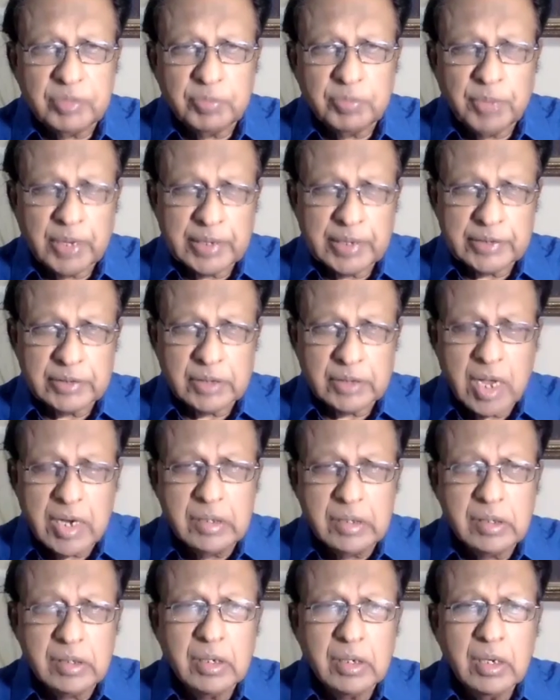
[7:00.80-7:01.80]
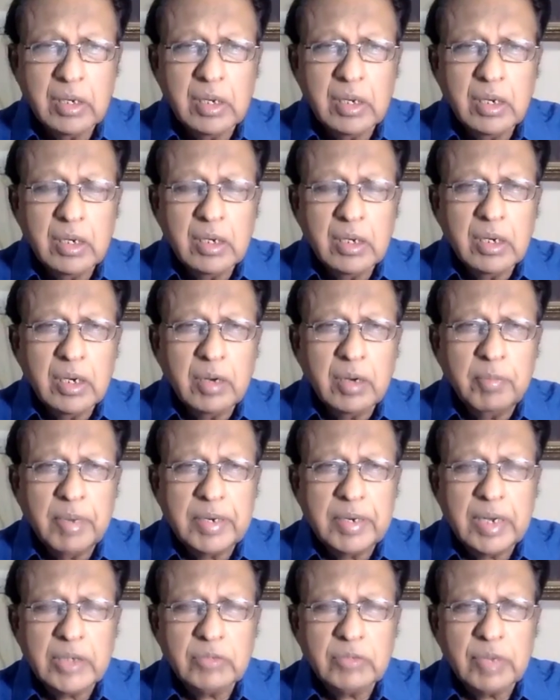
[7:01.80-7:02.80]
with Pakistan.
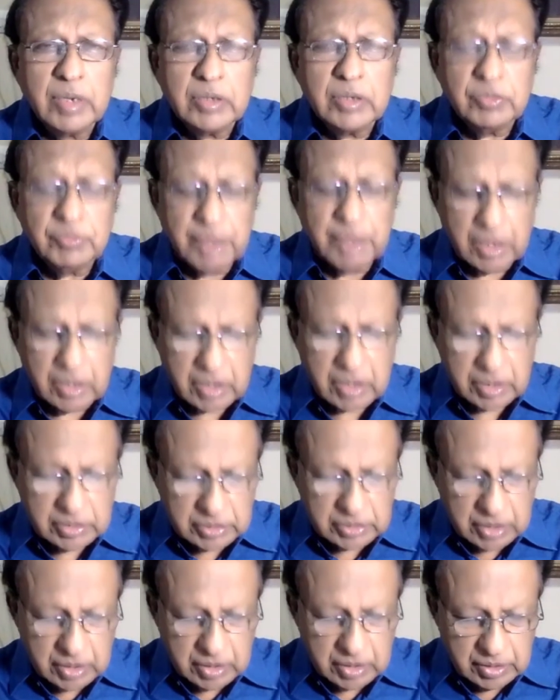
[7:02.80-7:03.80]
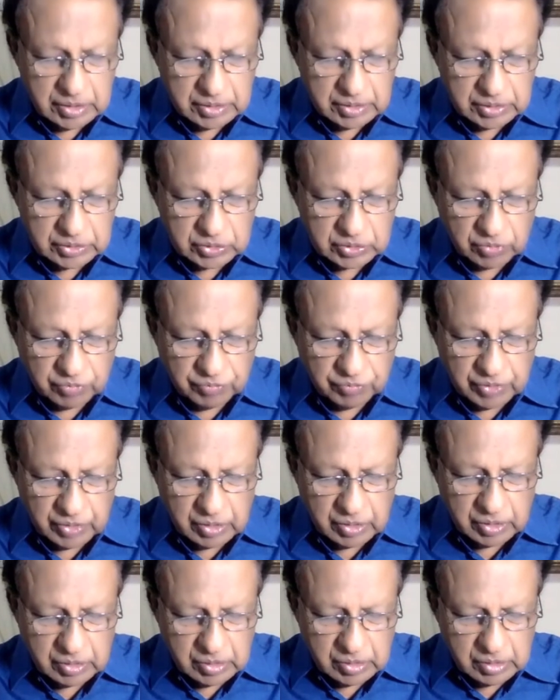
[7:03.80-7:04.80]
But as far as we are concerned, this is of
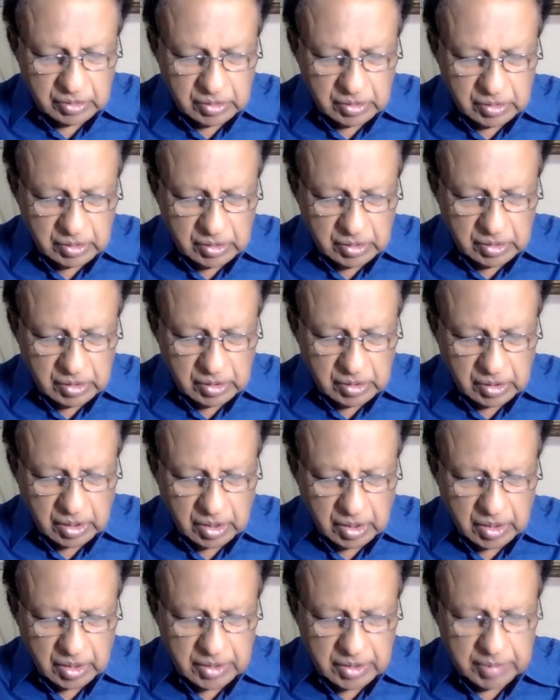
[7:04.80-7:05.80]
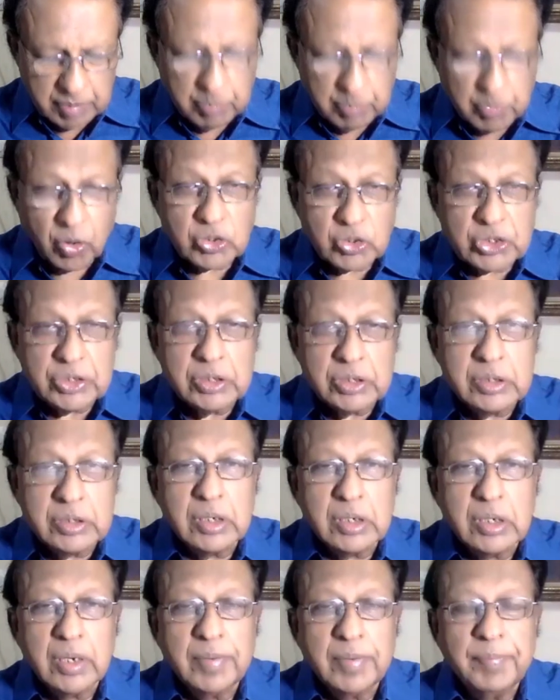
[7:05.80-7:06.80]
a, uh, an important
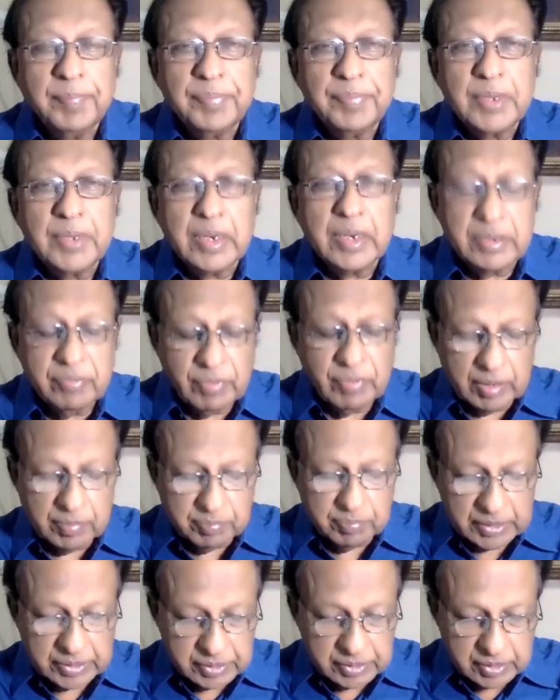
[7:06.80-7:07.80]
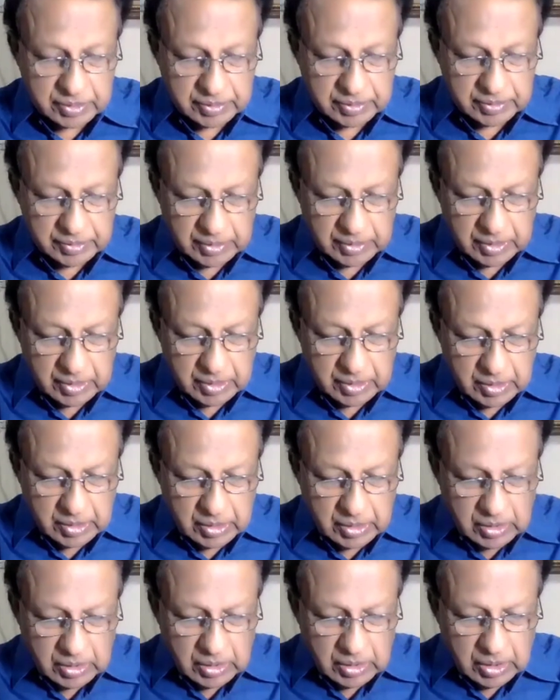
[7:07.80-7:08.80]
uh, development.
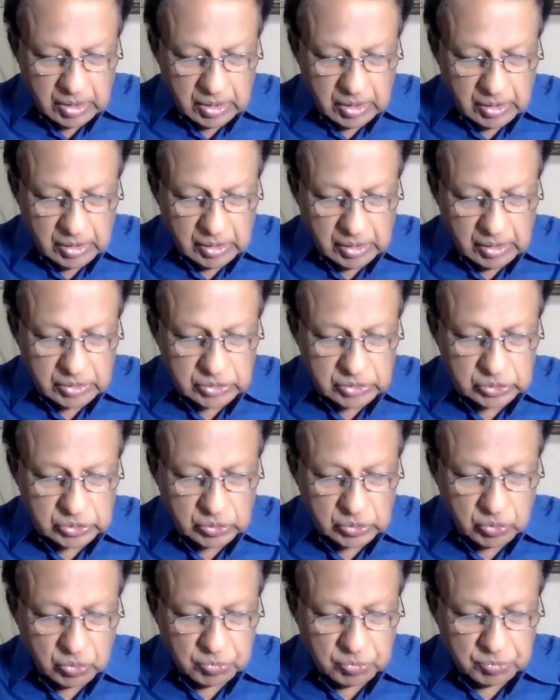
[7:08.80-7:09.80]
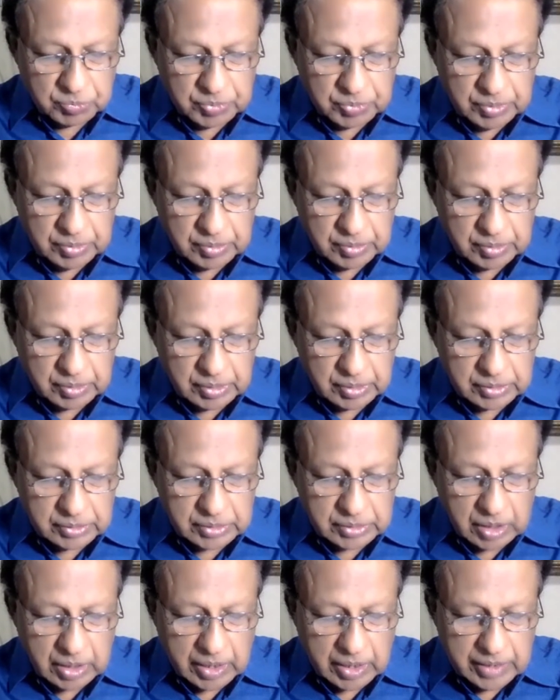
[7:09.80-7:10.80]
Uh, so this
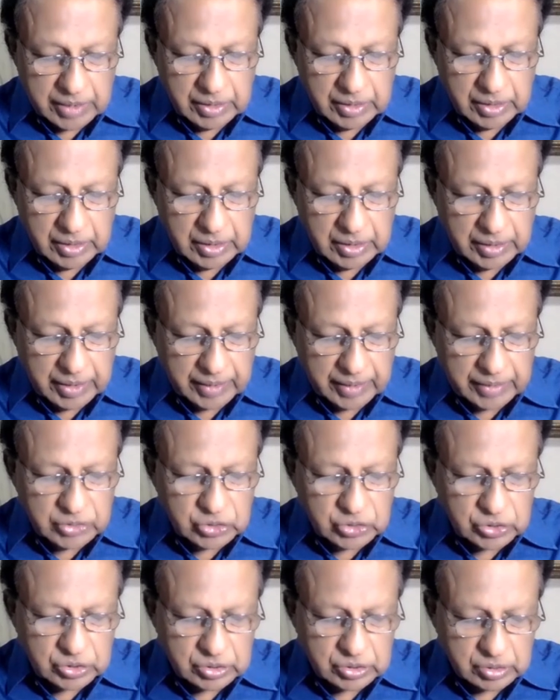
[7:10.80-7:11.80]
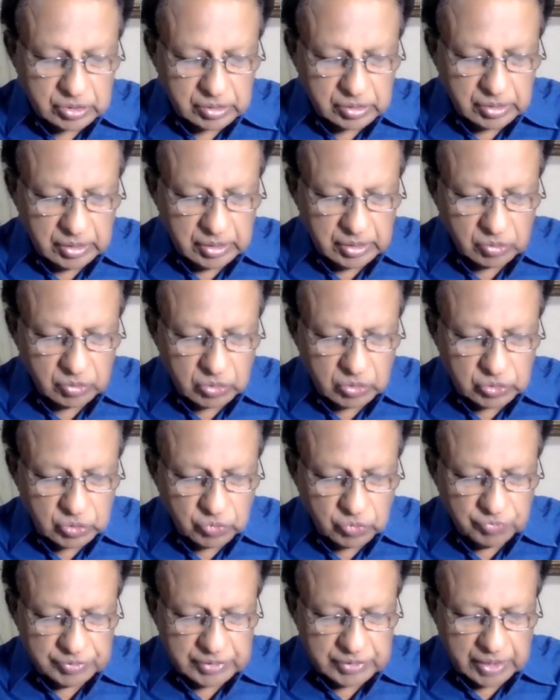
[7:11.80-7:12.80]
Haqqani linkage is
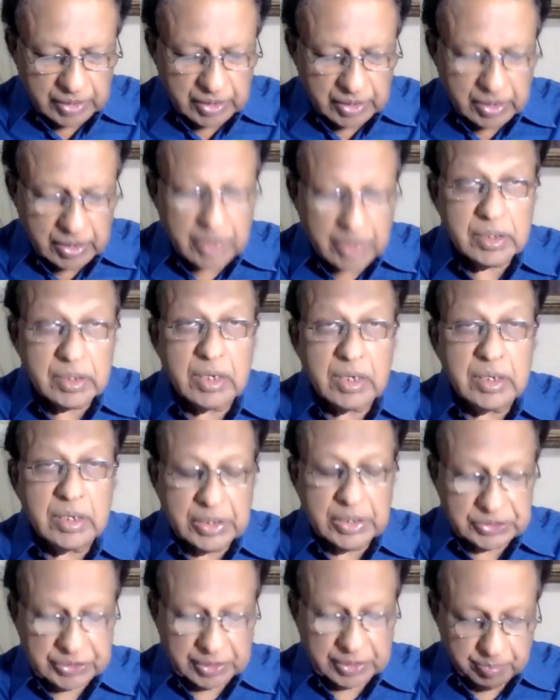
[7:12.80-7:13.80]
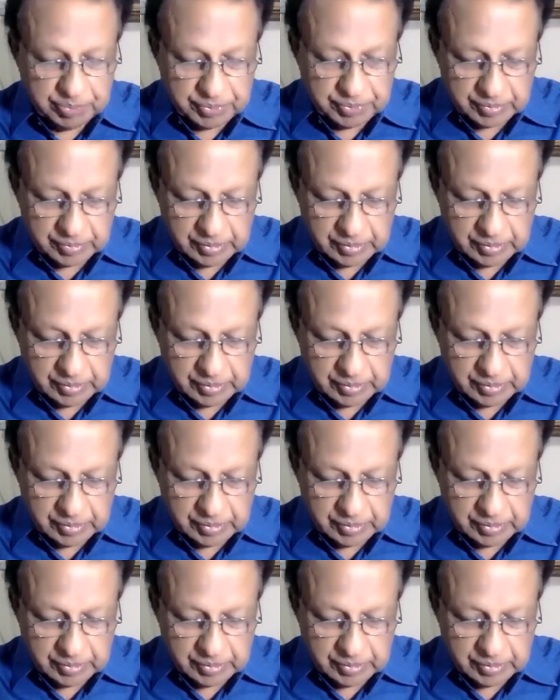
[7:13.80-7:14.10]
also with Al-Qaeda leadership